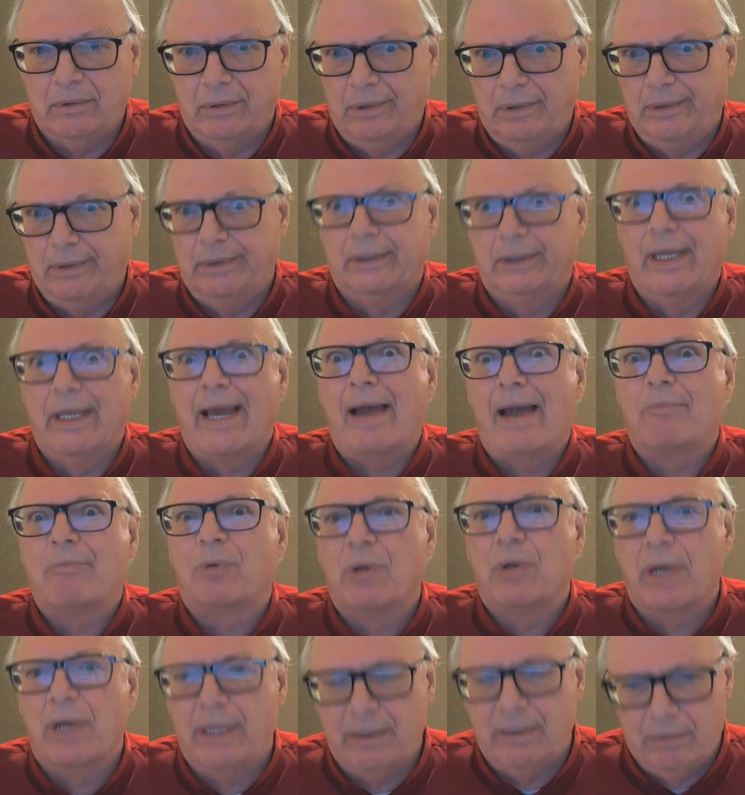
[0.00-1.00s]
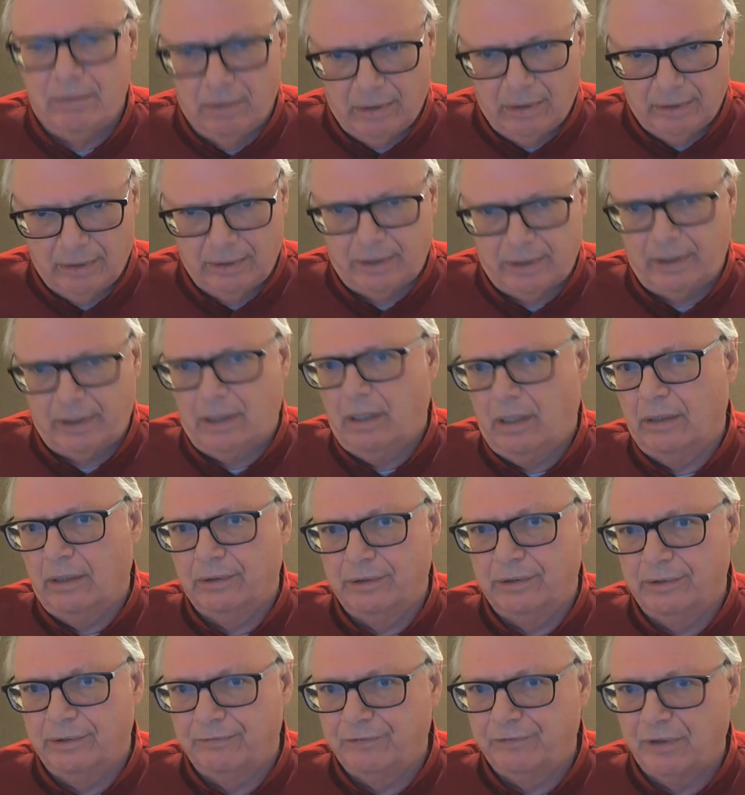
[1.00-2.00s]
elaborate on the
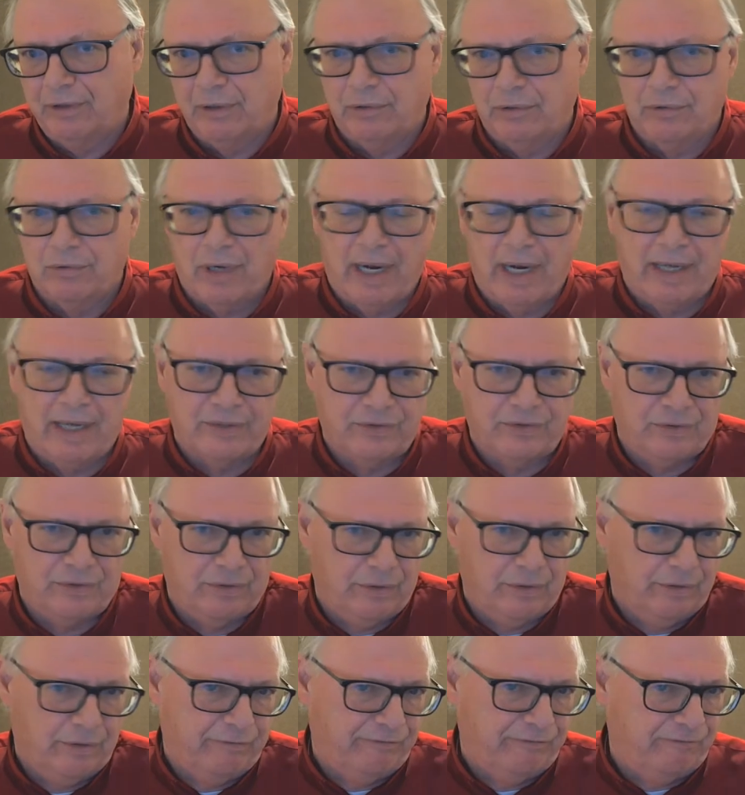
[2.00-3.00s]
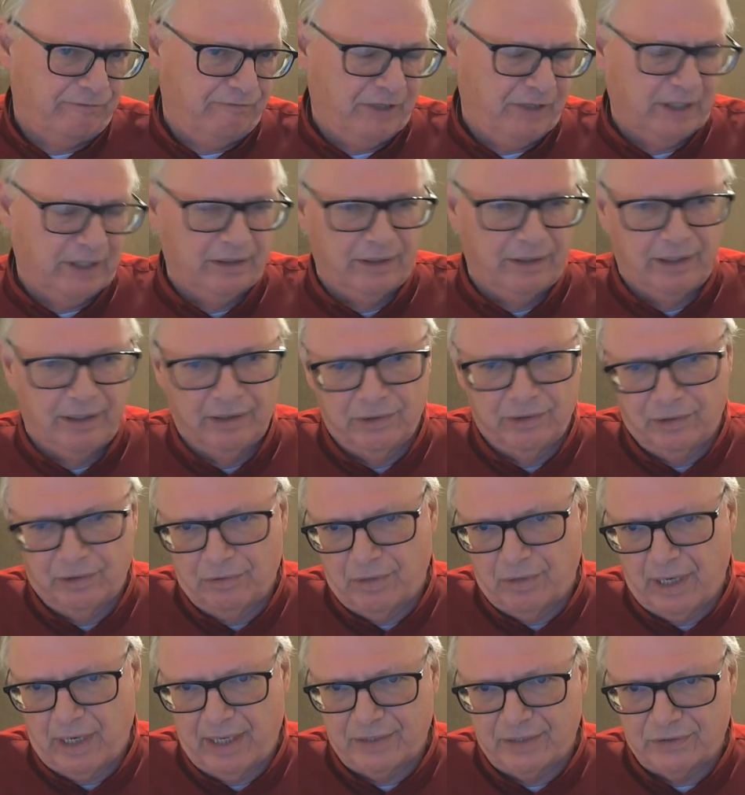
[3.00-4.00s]
color of the grass and the feeling of the
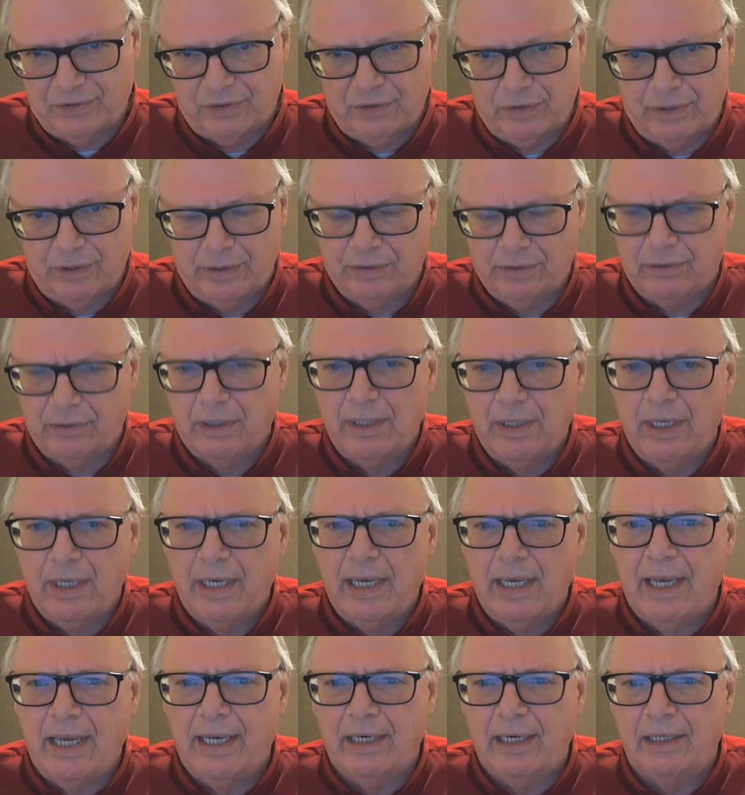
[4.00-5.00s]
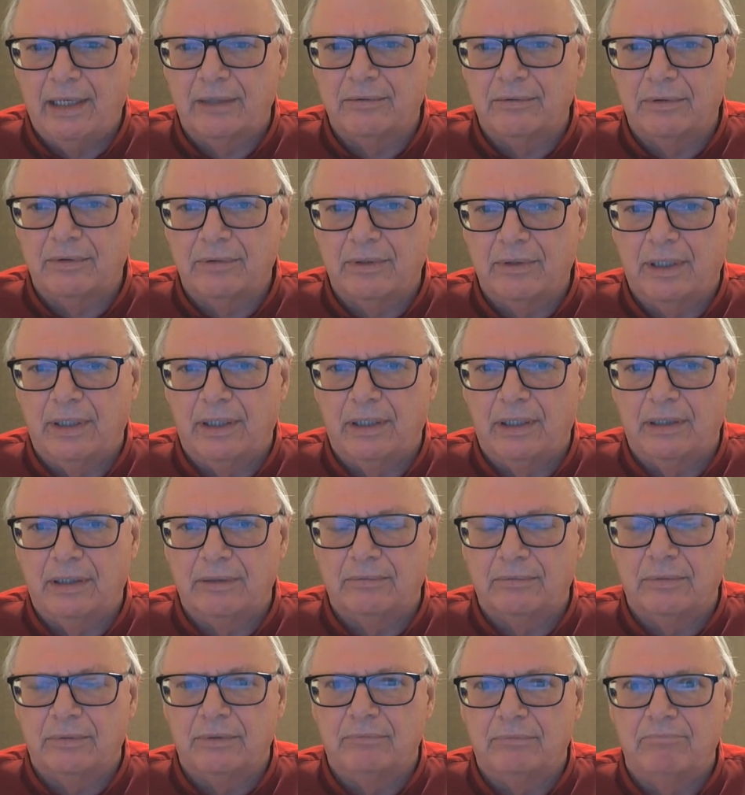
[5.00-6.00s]
grass and a in a in a
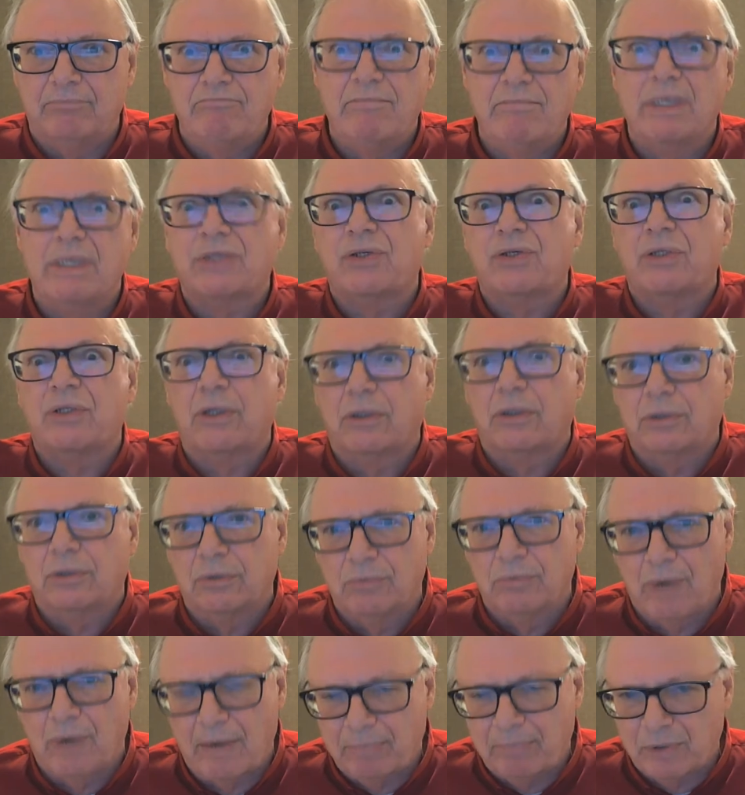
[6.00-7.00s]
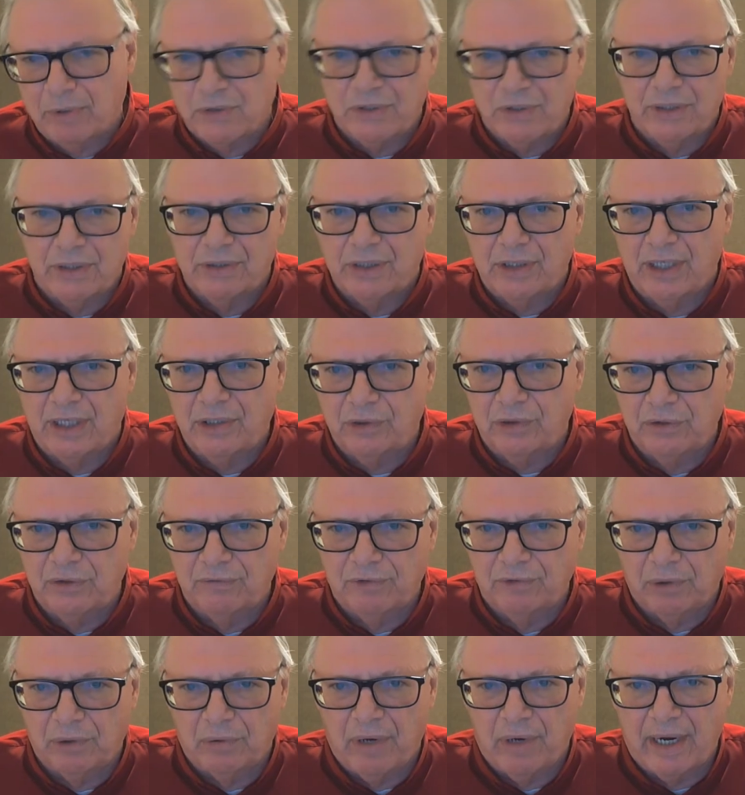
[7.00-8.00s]
mystical representation of
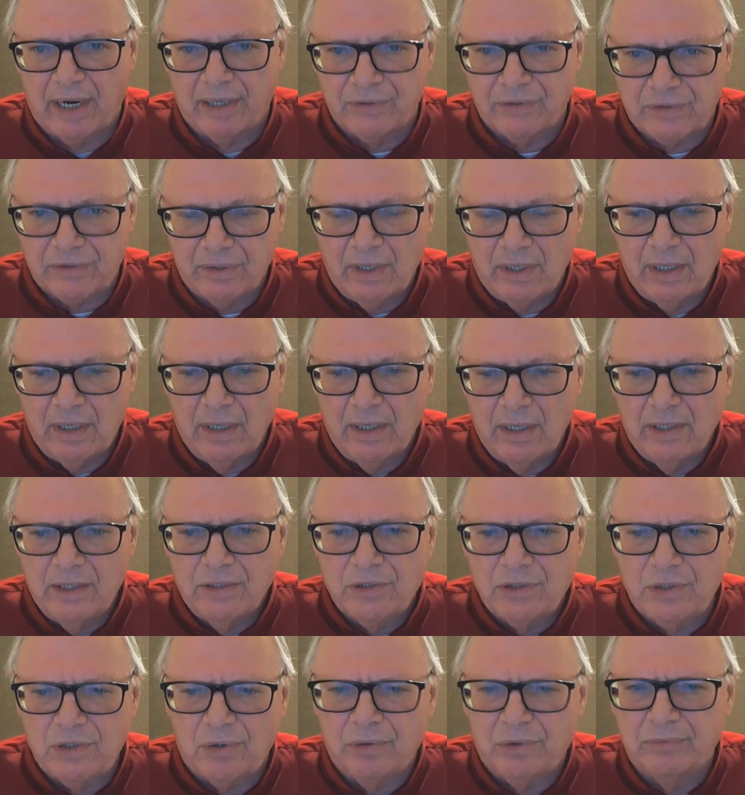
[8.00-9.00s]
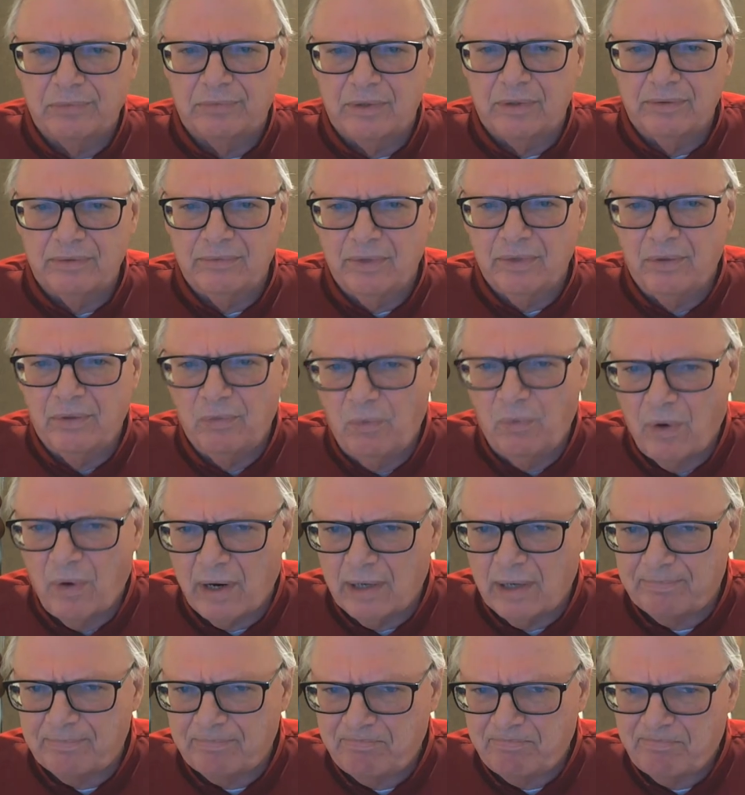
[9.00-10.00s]
the grass. So
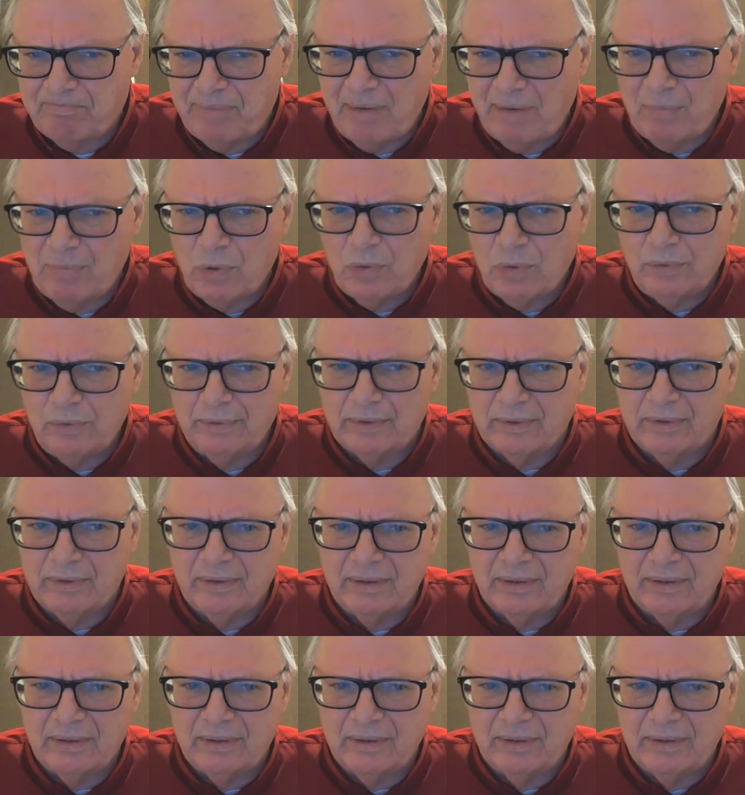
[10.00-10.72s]
where people